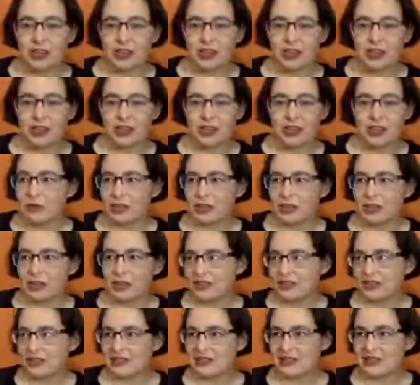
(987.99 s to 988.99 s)
So I
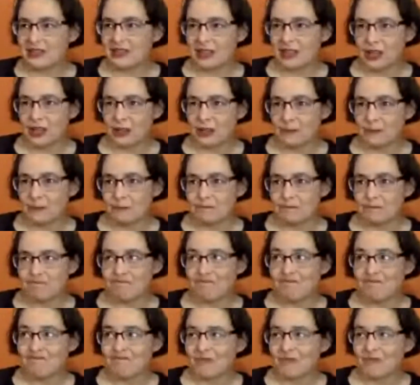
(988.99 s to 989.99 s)
homeschool my kids.
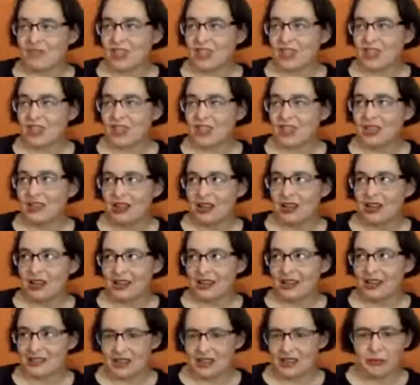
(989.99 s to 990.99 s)

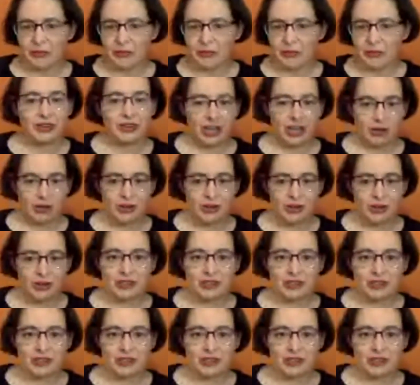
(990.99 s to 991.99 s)
I set my own
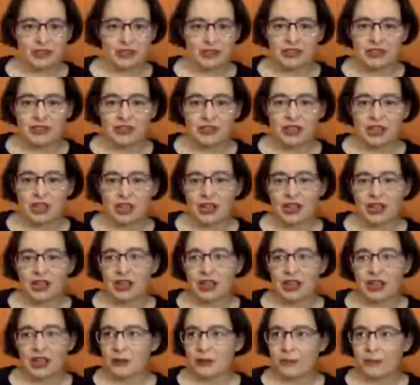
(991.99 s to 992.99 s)
hours.
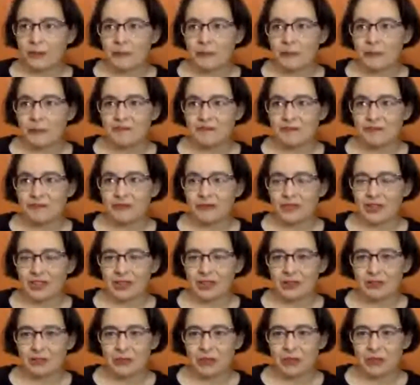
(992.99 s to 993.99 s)

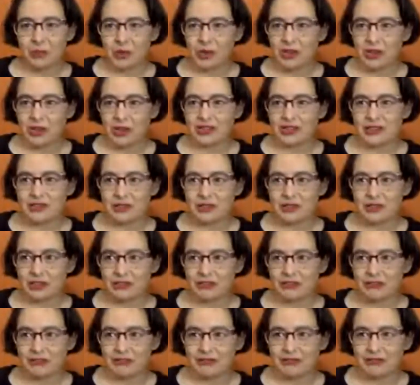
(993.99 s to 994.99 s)
My work
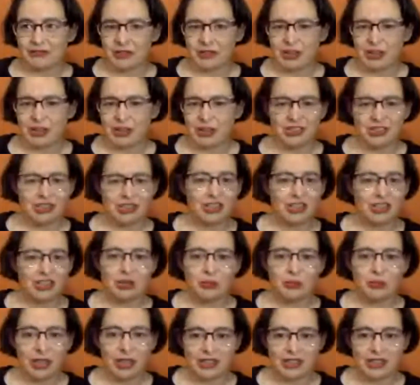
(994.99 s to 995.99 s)
is sort of
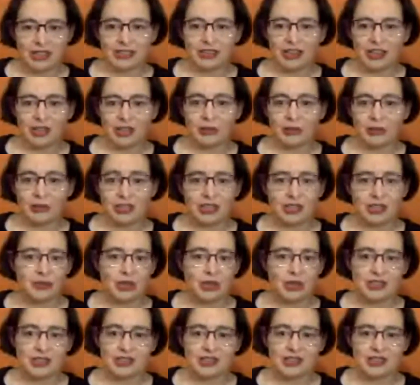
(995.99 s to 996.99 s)
location independent. I'm
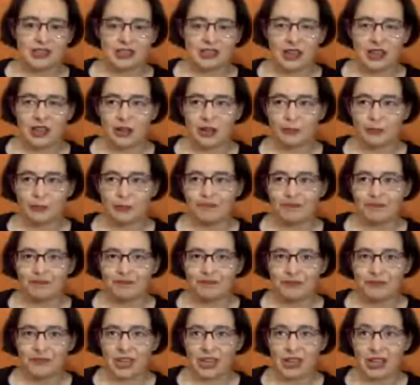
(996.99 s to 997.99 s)
a linguist.
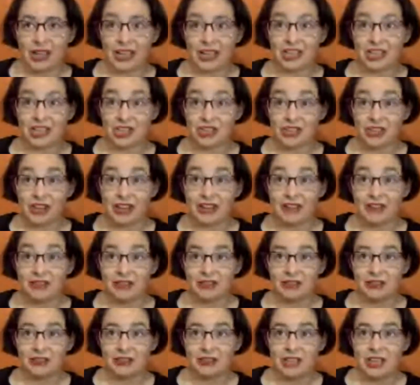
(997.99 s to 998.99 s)
I
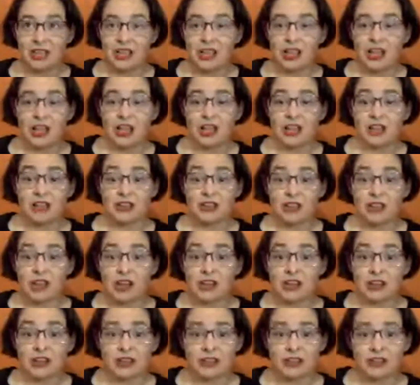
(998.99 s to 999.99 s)
travel
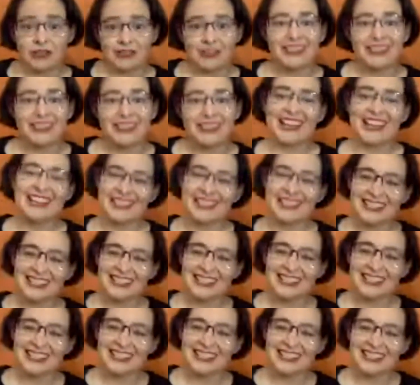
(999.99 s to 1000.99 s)
a lot. Yeah.